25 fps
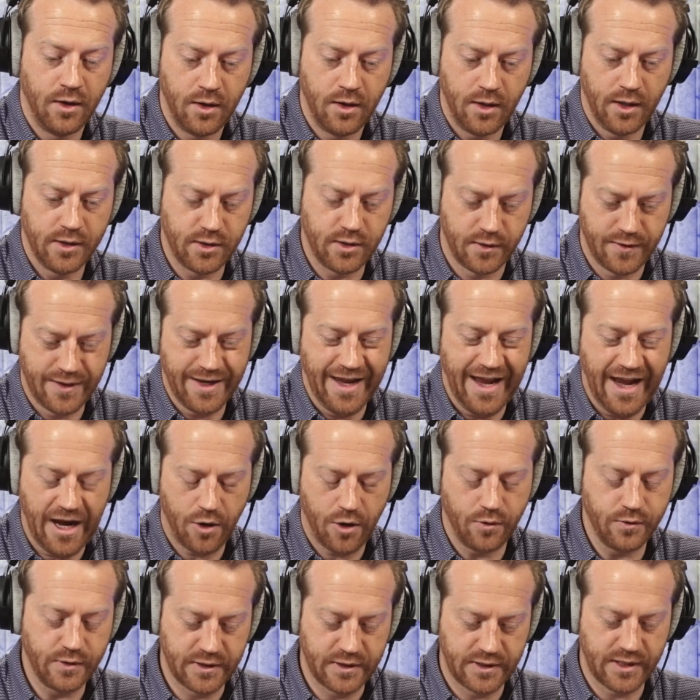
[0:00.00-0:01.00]
It's on the
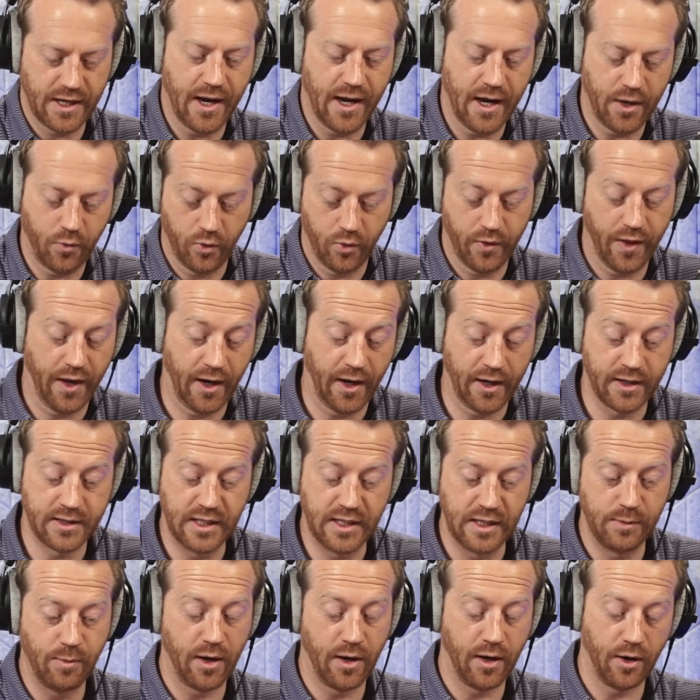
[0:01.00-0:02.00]
outside where that
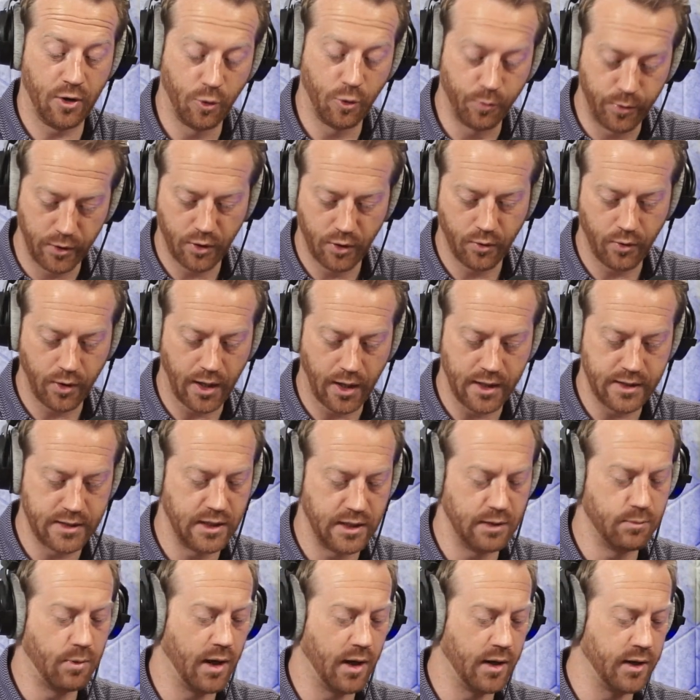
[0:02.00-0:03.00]
IT band. I hope you know where
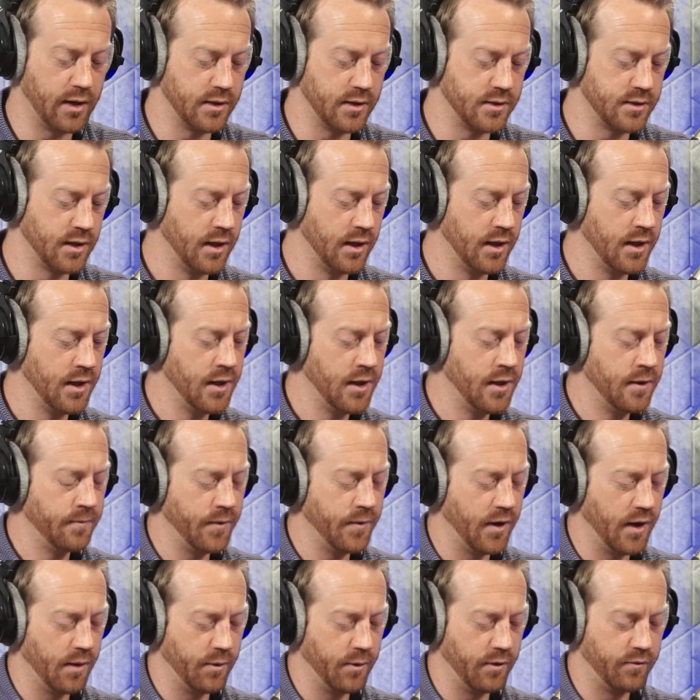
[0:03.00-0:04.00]
IT band is.
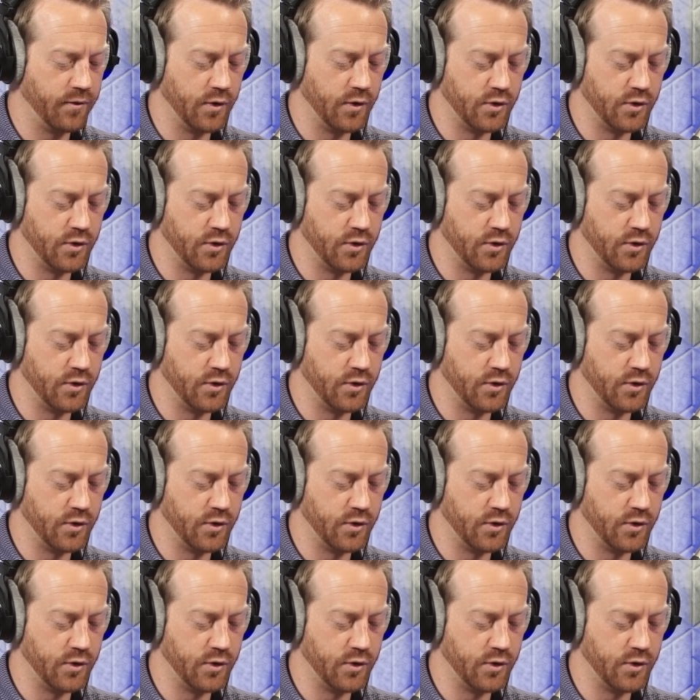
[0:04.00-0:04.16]
If you